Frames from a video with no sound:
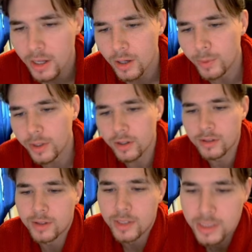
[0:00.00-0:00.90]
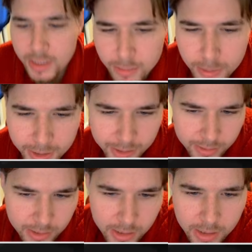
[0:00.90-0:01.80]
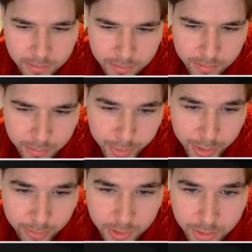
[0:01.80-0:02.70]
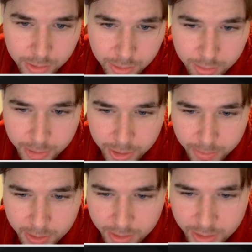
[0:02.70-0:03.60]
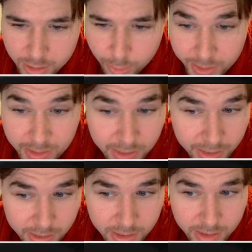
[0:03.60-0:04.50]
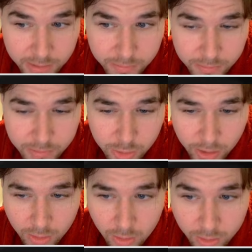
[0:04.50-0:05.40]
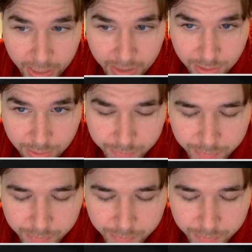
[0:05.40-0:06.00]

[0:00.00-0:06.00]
we could also consider playing bishop d2, bishop takes, queen takes, try to long castle.